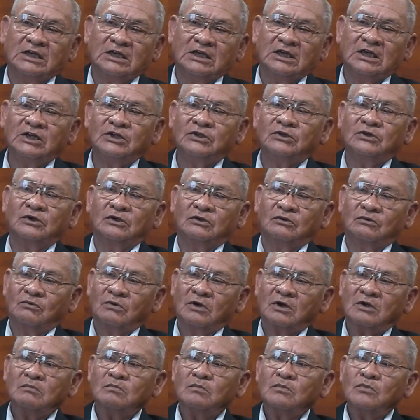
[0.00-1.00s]
either
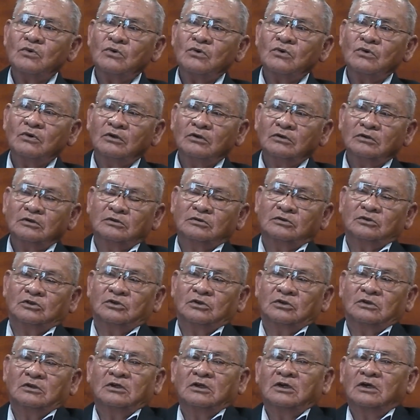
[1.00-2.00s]
one more
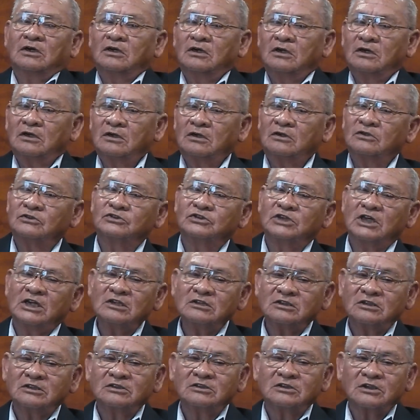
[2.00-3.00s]
uh,
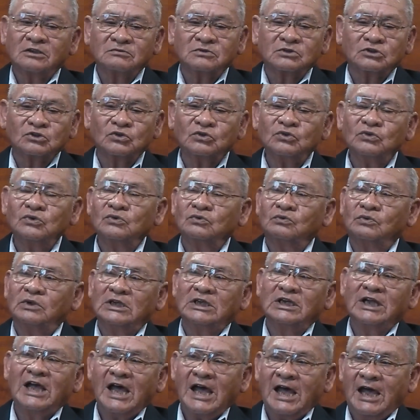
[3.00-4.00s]
sessions of school
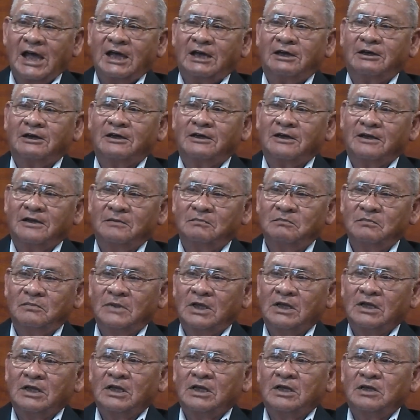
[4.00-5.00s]
we lack
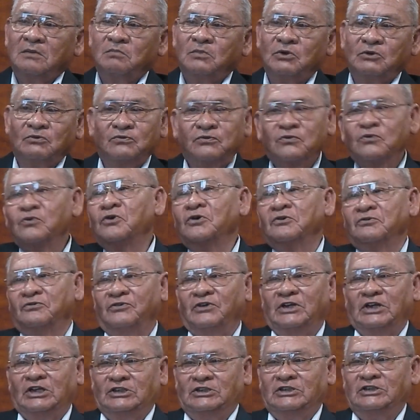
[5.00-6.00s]
before
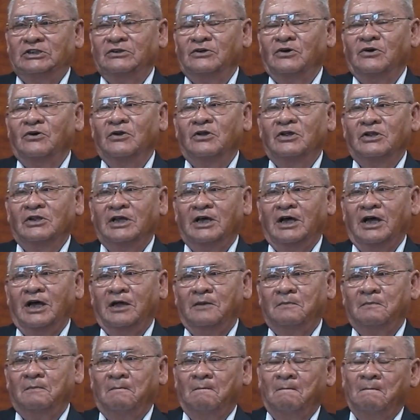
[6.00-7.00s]
finishing all of that.